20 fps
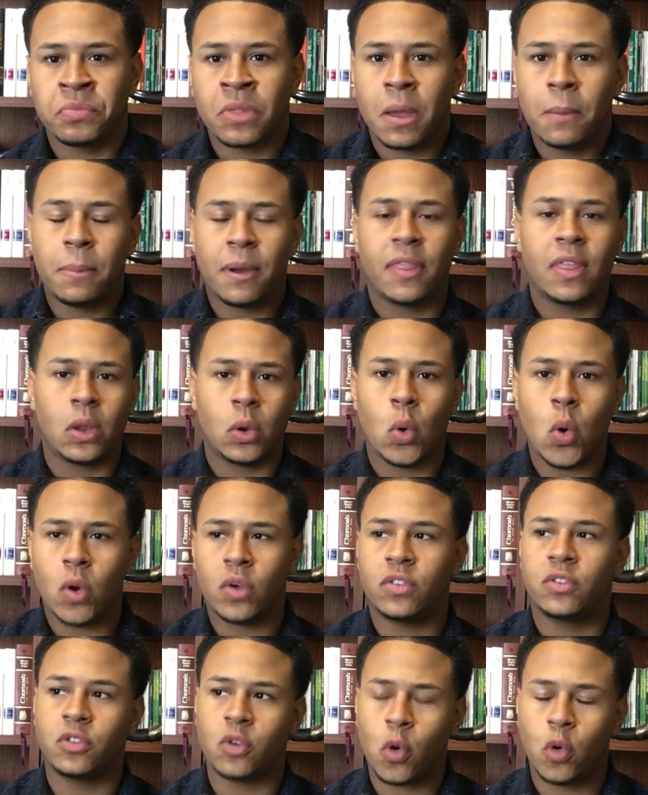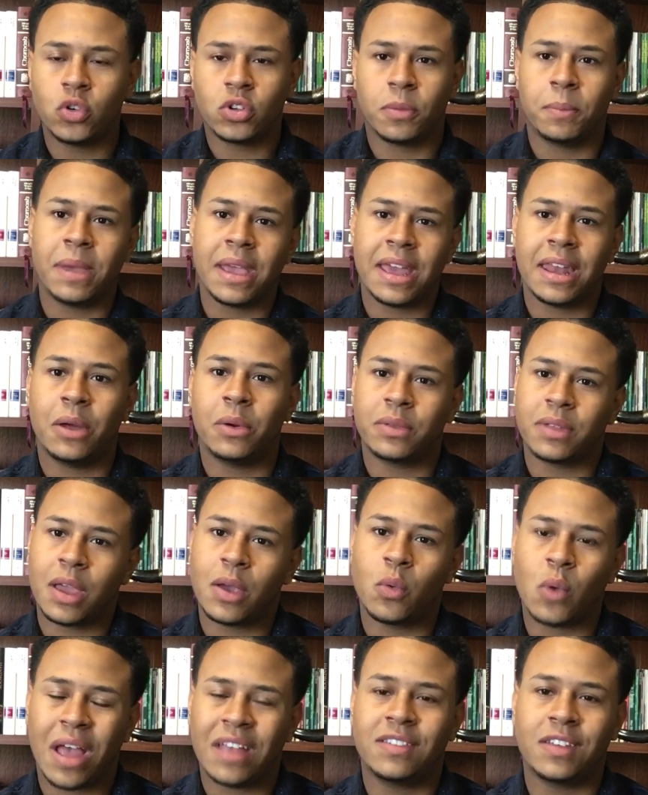But the Lord showed to me, and
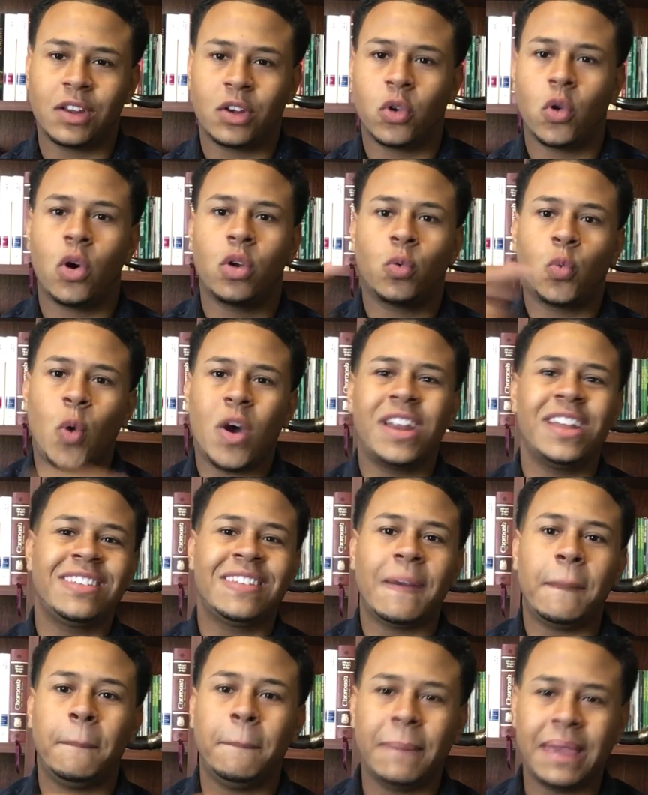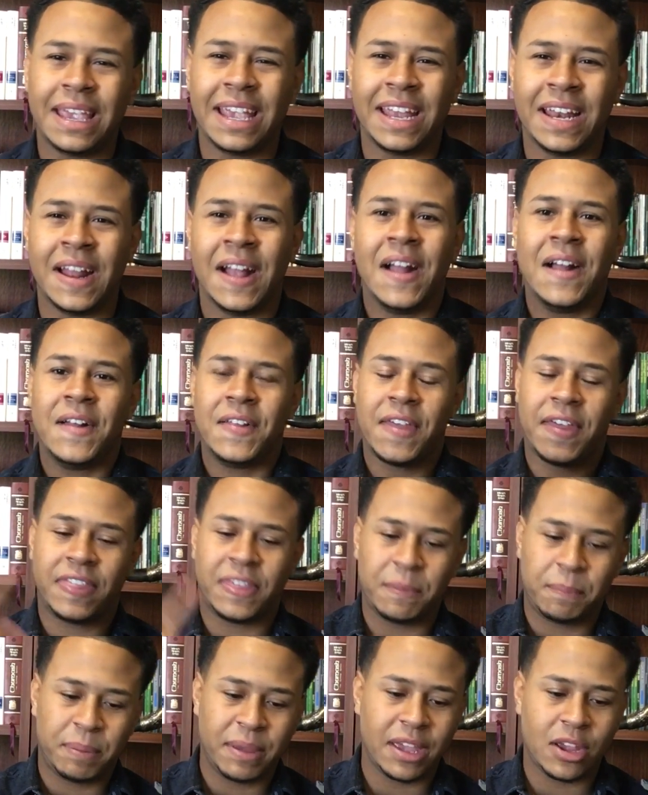I said, Lord, what does it mean that
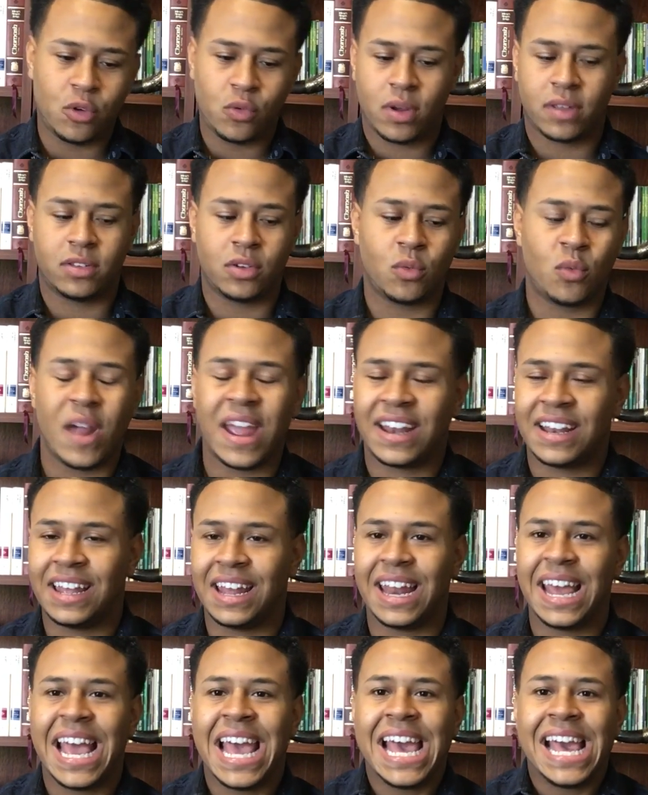the pig resurrected?